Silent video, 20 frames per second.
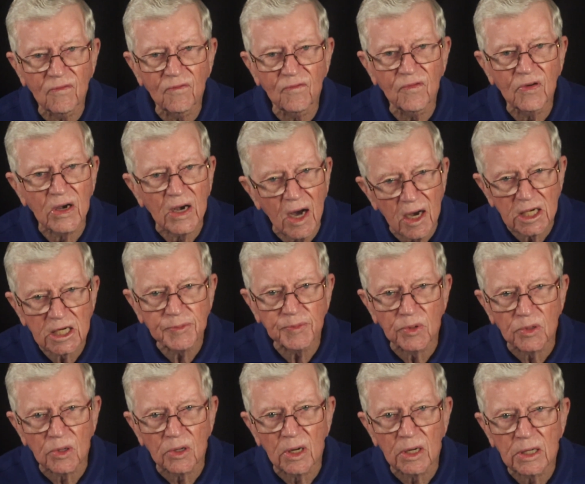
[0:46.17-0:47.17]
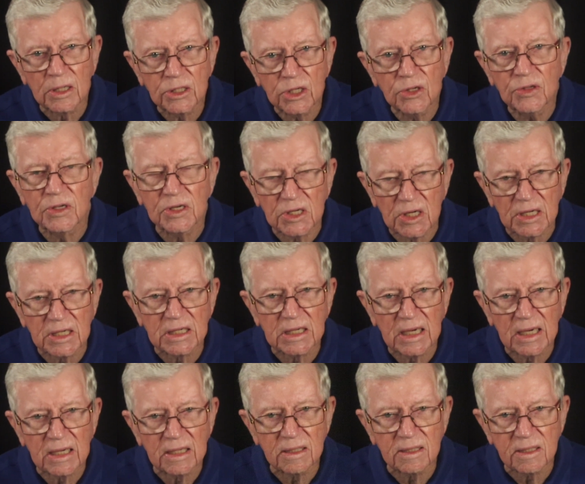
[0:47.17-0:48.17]
the gospel to the
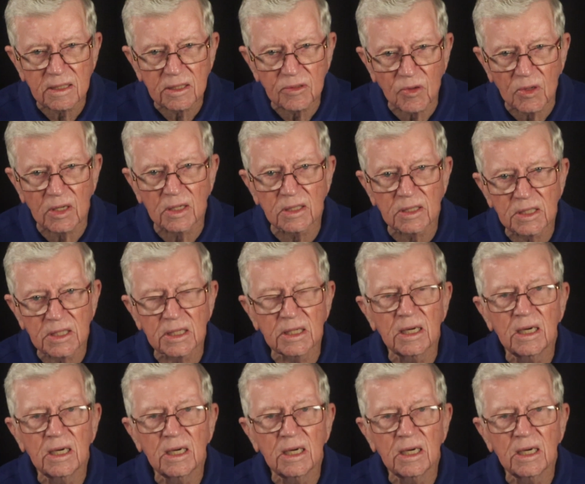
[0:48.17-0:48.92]
Gentiles was